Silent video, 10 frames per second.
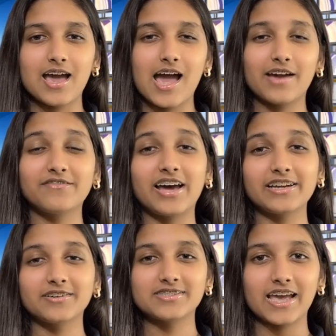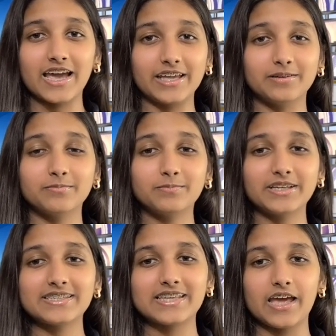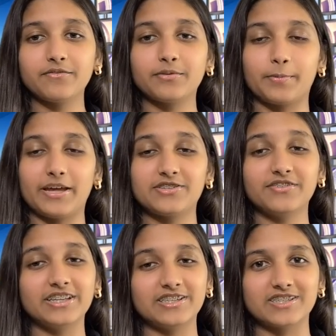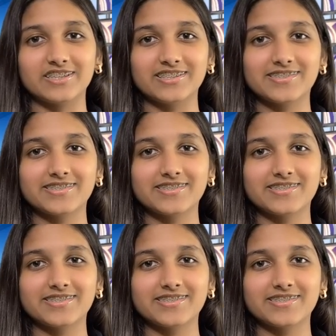I'm Bonnie Rossine. Please stand for the Pledge of Allegiance.